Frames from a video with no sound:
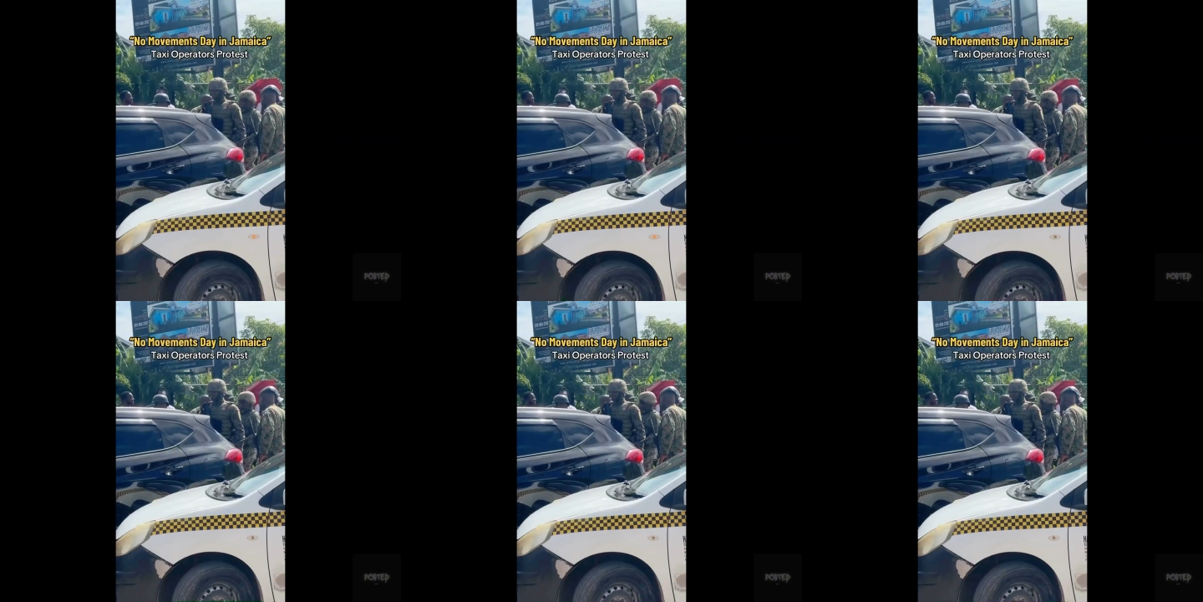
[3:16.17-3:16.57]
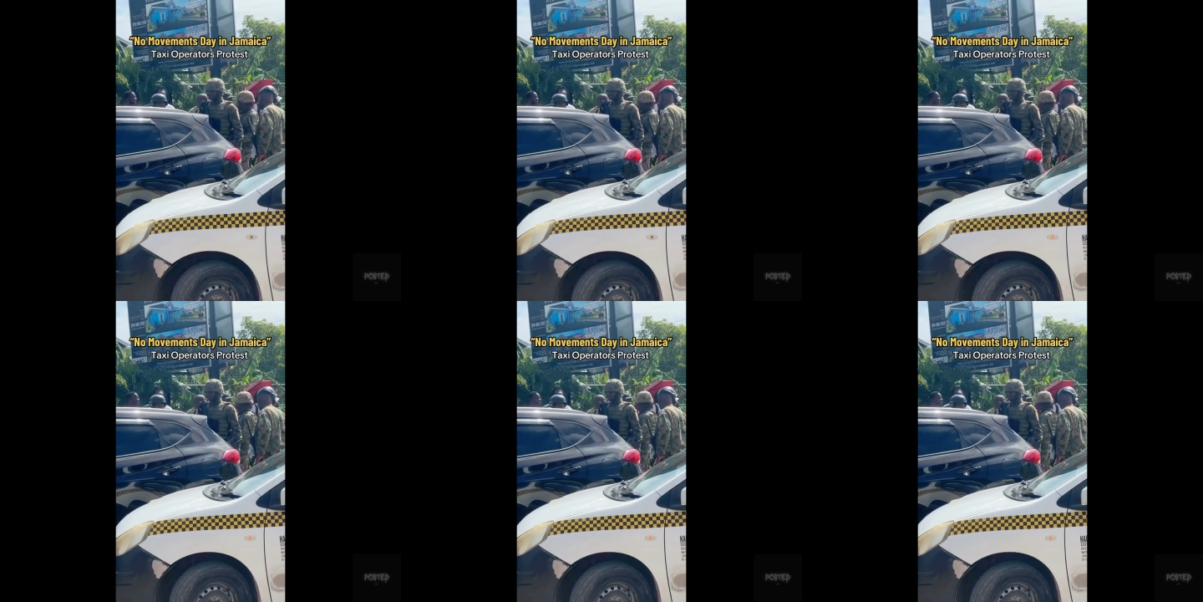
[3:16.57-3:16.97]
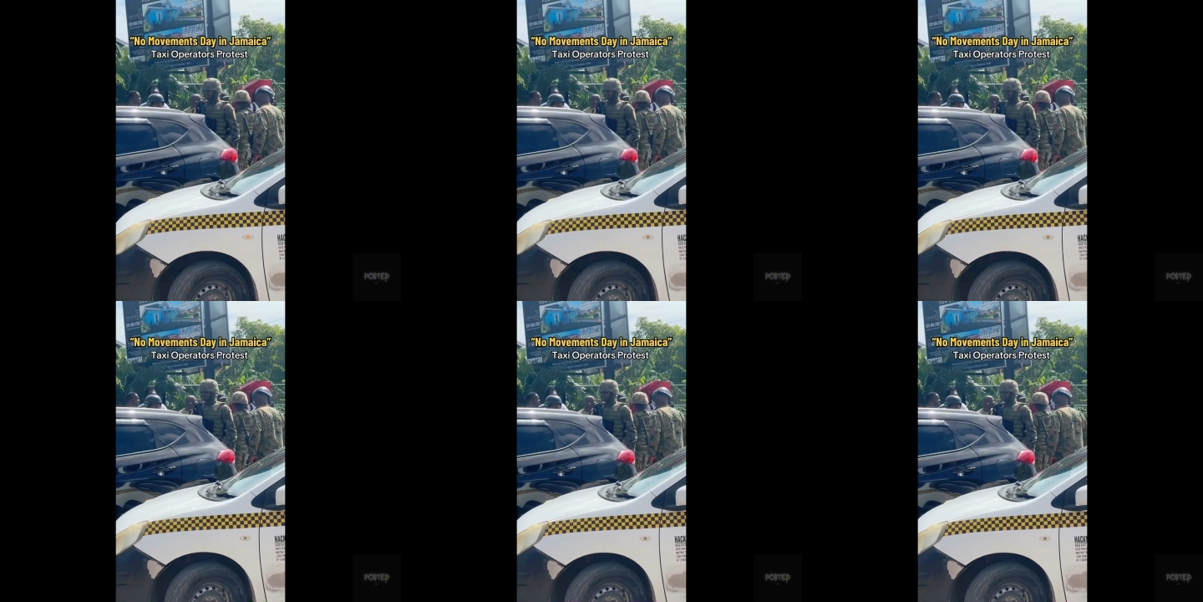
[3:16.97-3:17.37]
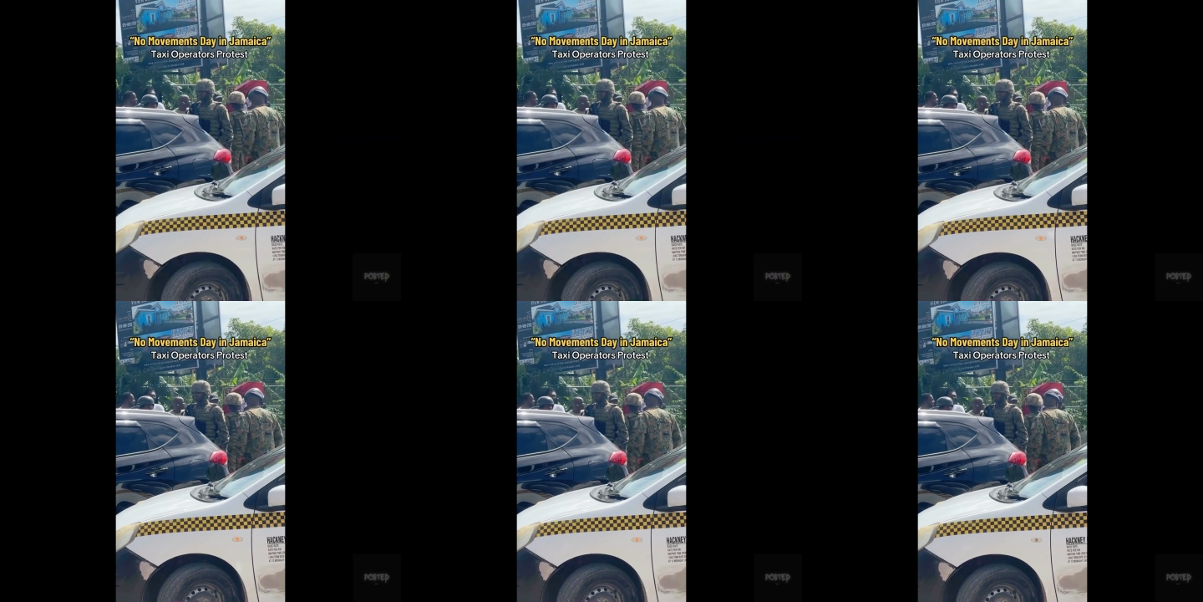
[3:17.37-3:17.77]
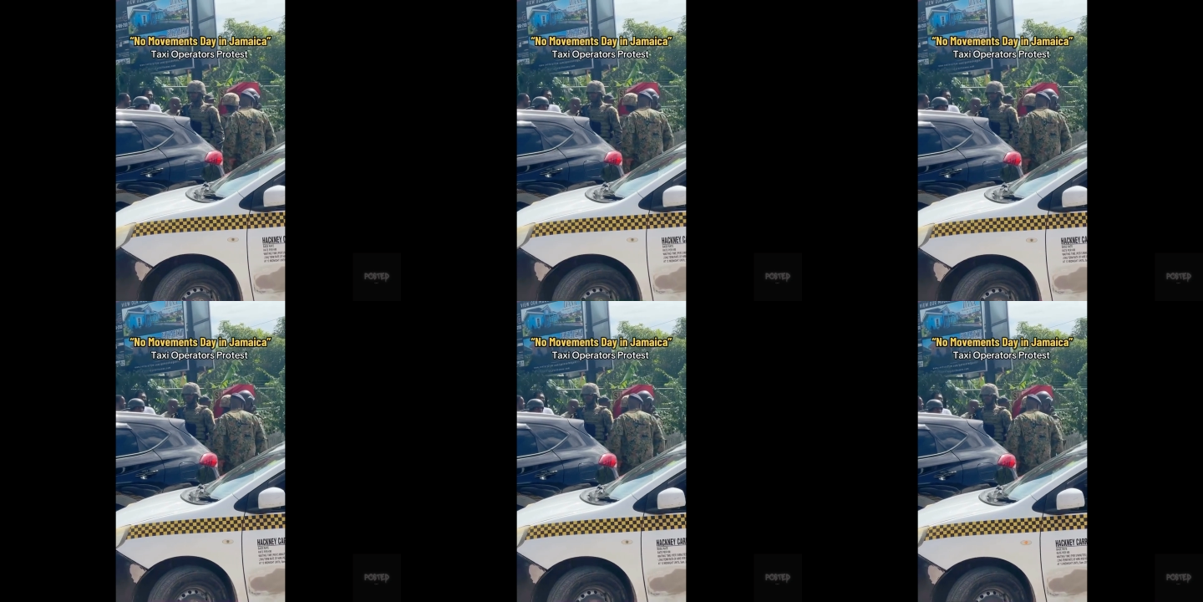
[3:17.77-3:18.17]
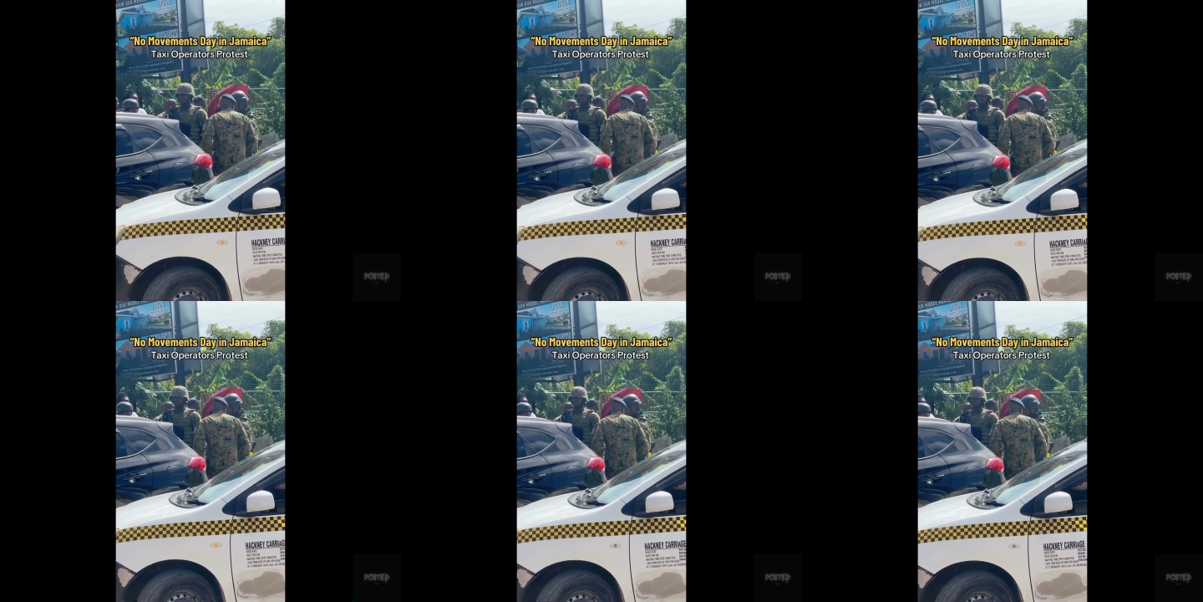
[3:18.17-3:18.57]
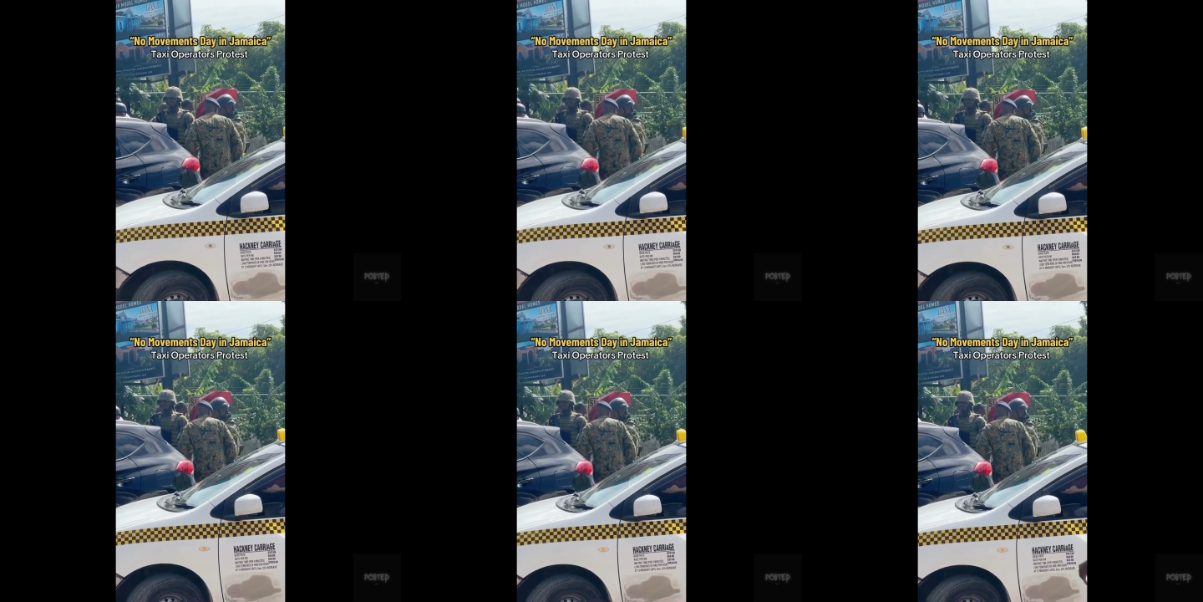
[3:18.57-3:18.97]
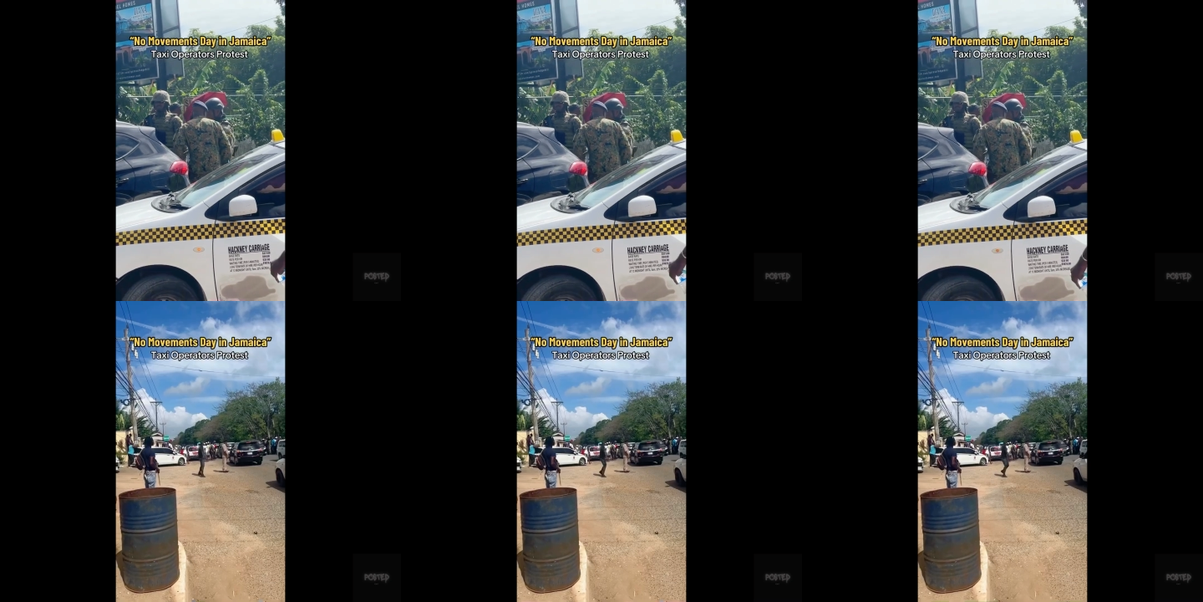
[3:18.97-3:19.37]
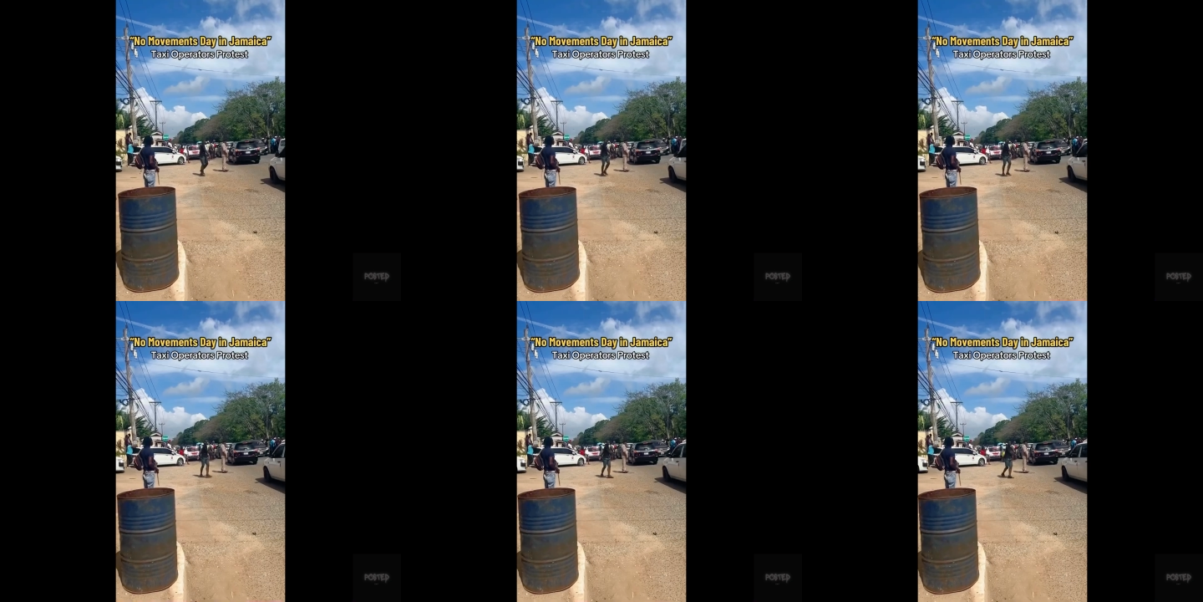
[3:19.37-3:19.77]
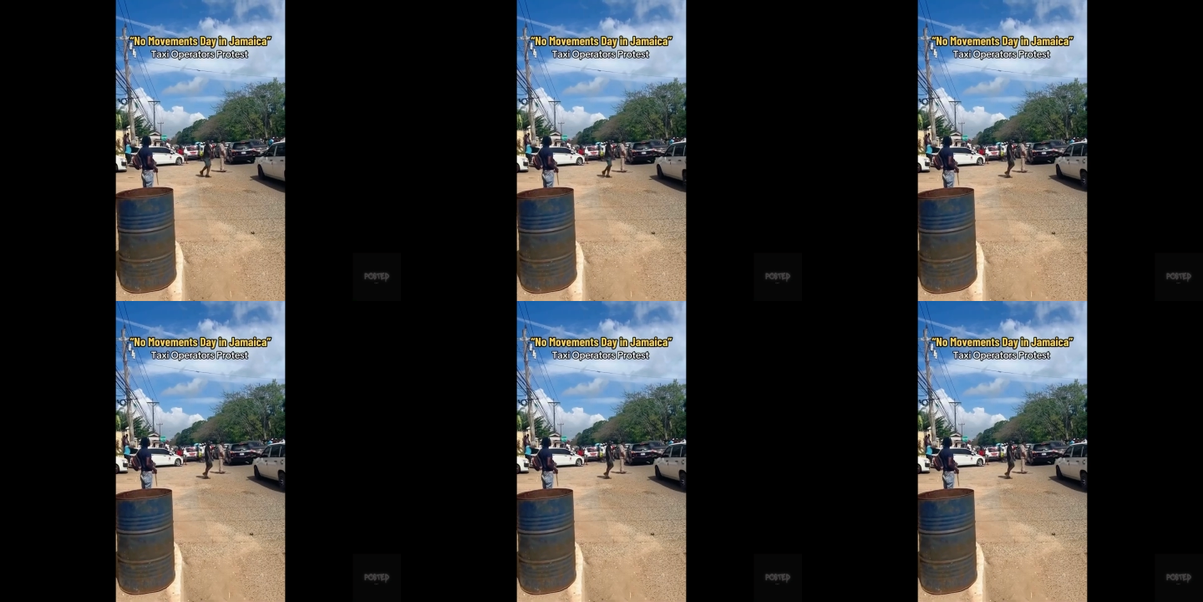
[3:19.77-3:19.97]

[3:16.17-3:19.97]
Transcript: (no speaker visible)